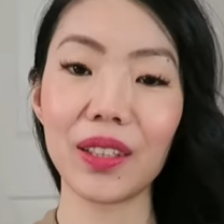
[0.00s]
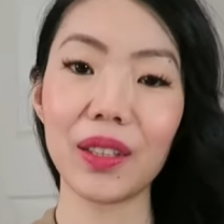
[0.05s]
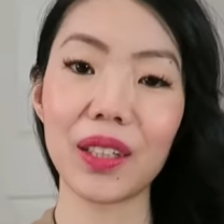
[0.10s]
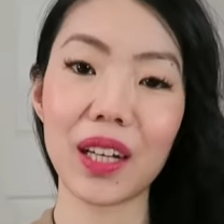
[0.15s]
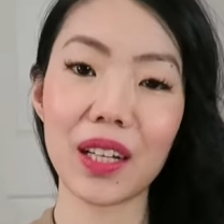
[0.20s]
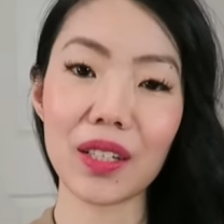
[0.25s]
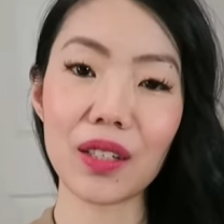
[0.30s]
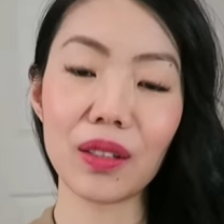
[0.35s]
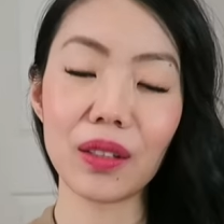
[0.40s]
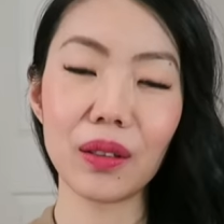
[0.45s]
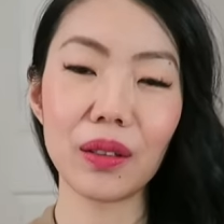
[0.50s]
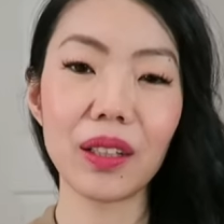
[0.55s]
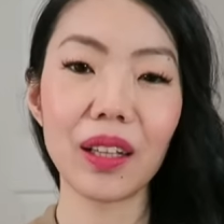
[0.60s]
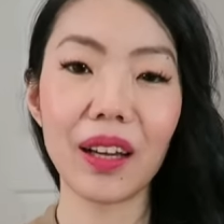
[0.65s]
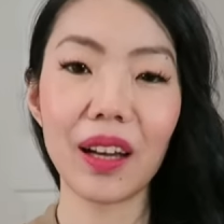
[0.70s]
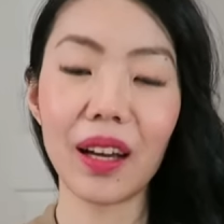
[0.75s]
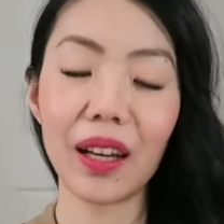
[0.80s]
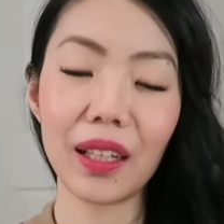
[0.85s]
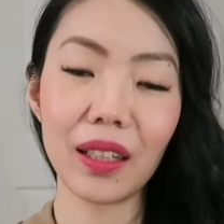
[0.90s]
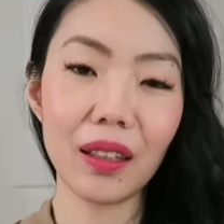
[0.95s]
You guys know
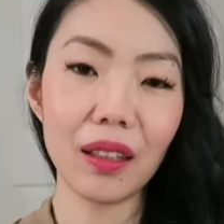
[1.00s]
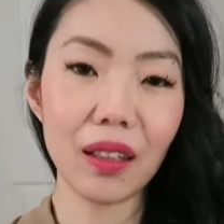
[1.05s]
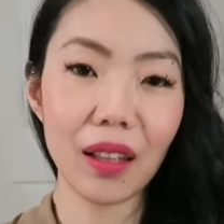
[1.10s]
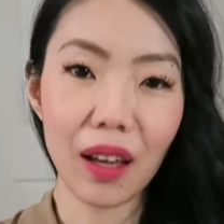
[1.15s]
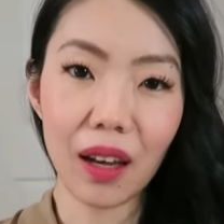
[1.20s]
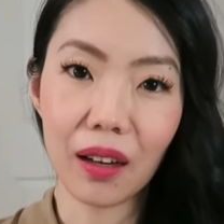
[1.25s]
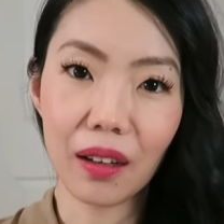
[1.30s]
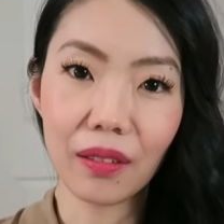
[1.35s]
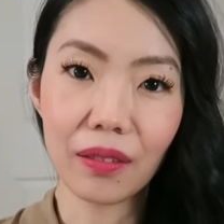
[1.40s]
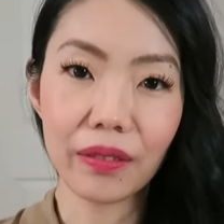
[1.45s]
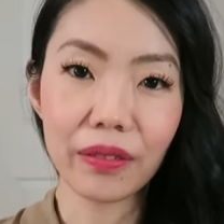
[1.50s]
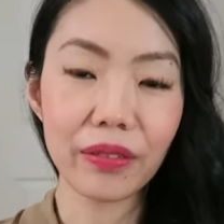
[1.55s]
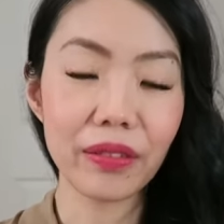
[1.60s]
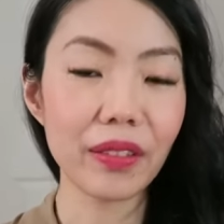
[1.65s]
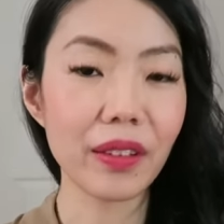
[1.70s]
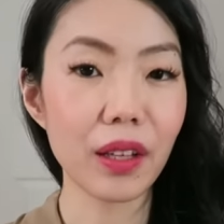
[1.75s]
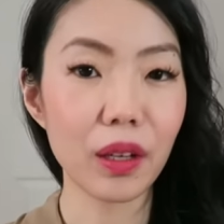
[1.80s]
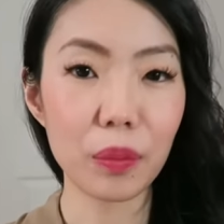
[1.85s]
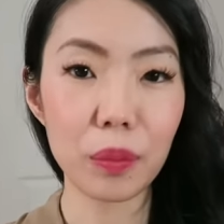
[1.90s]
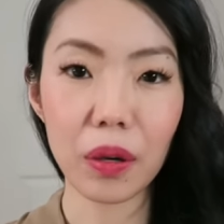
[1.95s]
that I love
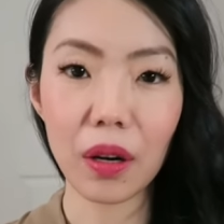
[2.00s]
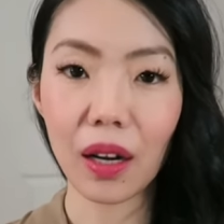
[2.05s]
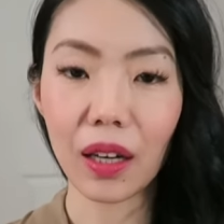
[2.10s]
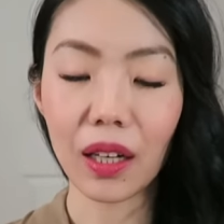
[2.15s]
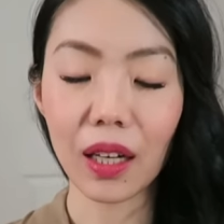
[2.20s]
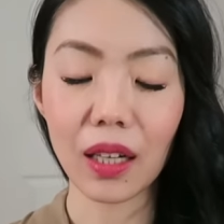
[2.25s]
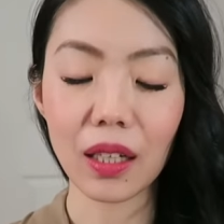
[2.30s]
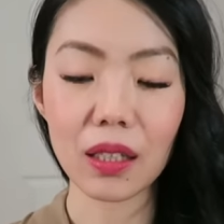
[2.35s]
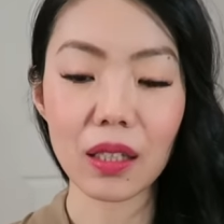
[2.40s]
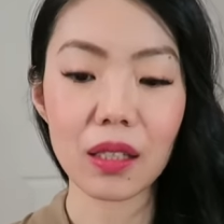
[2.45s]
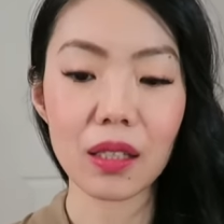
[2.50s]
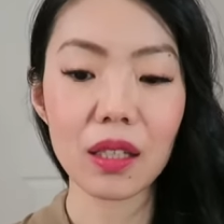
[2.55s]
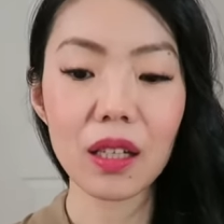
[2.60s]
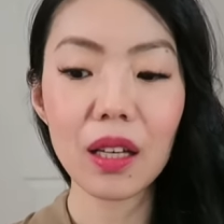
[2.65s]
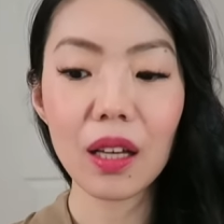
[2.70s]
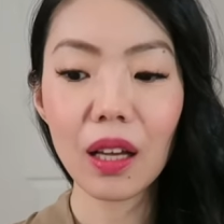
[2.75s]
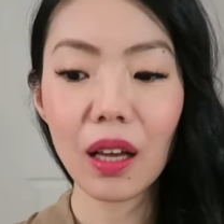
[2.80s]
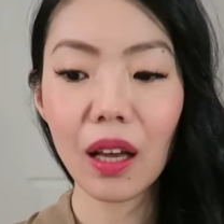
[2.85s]
their products